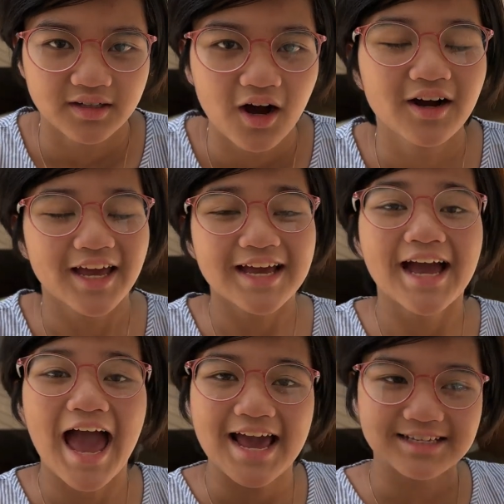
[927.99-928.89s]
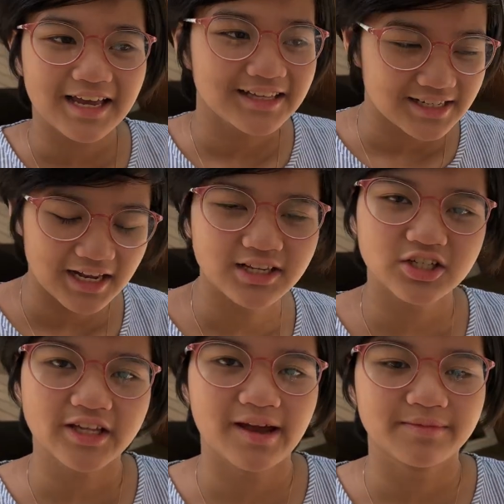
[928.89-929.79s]
Okay guys, it's
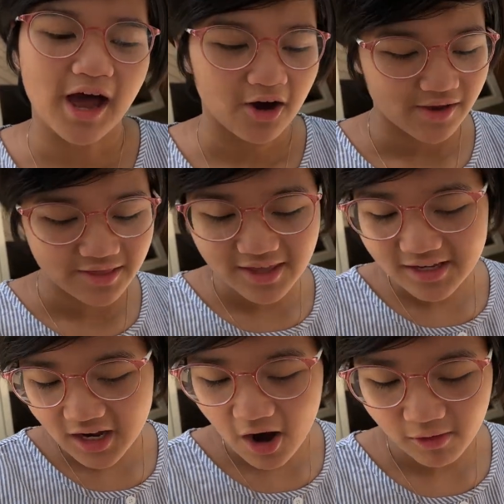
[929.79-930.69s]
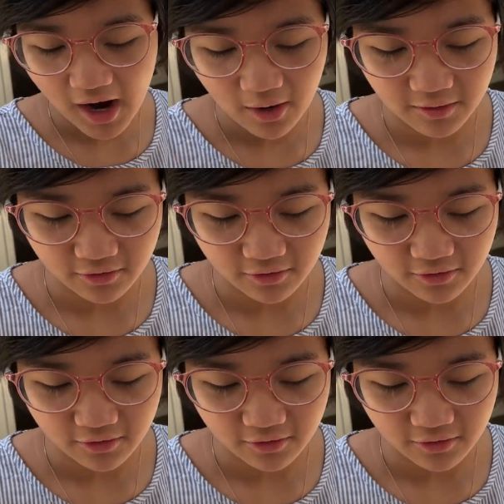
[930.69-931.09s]
lunchtime now and these are our